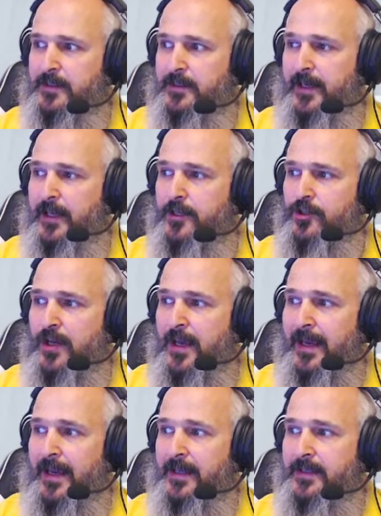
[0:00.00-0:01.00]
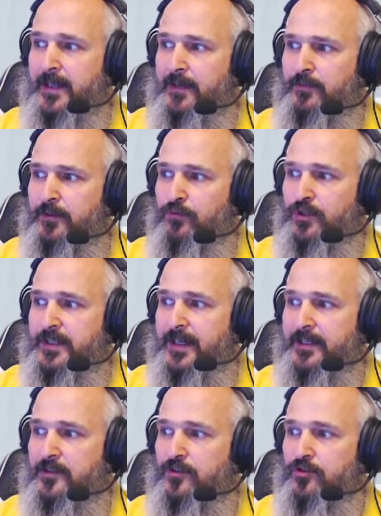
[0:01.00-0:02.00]
edge, and then we would
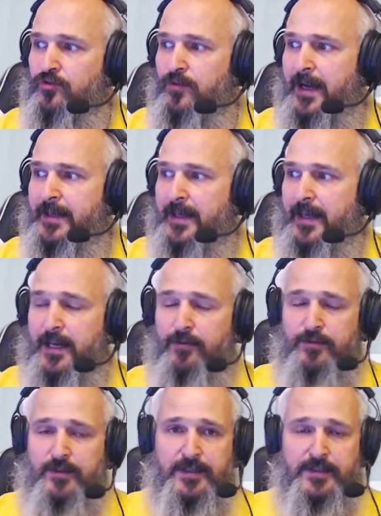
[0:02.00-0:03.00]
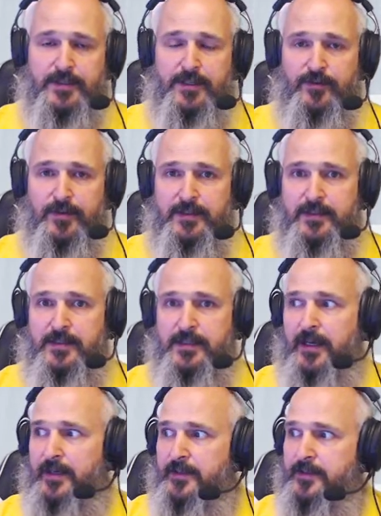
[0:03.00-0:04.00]
get dry areas here at the
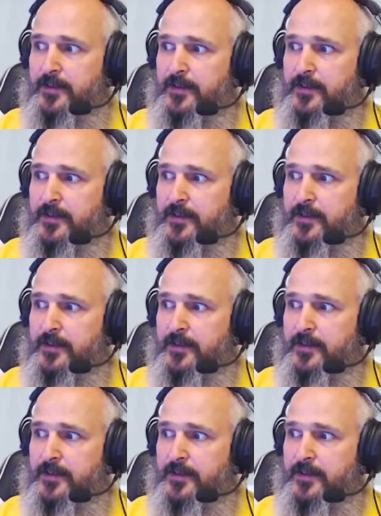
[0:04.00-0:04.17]
sides.